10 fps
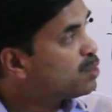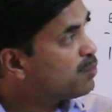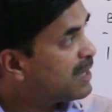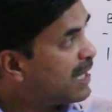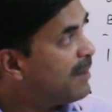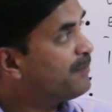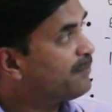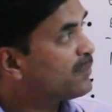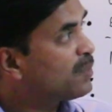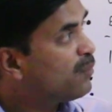to
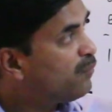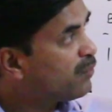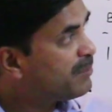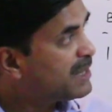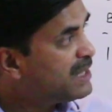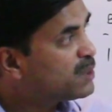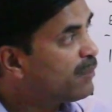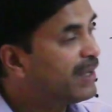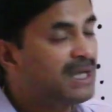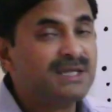come from
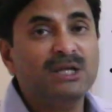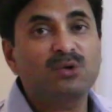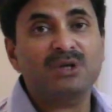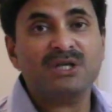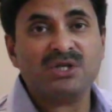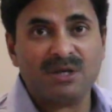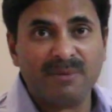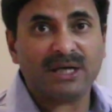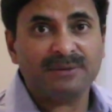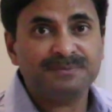esophagus into the
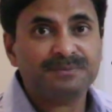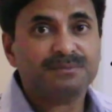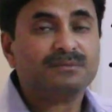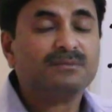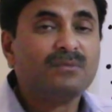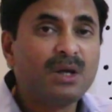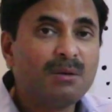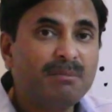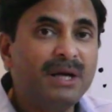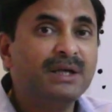stomach,
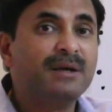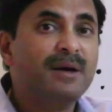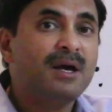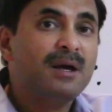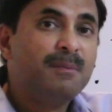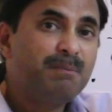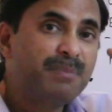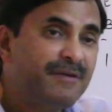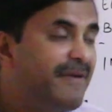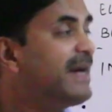but
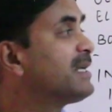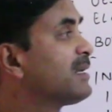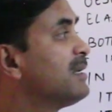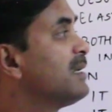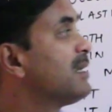prevent